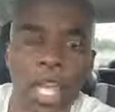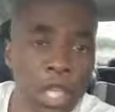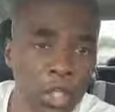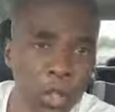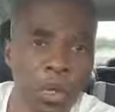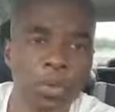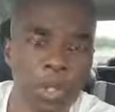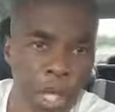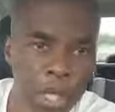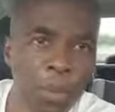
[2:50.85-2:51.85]
insurance,
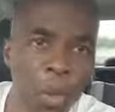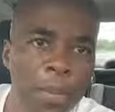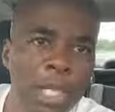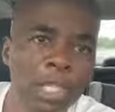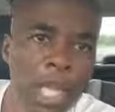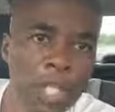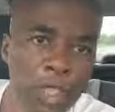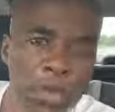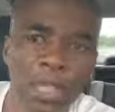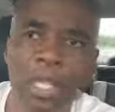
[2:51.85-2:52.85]
which unemployment is an
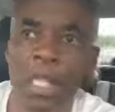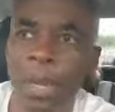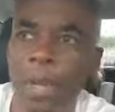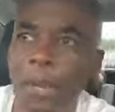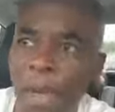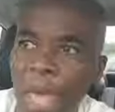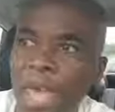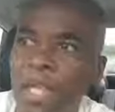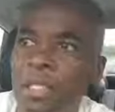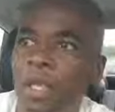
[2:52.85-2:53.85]
insurance that the company
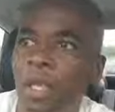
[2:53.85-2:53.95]
pays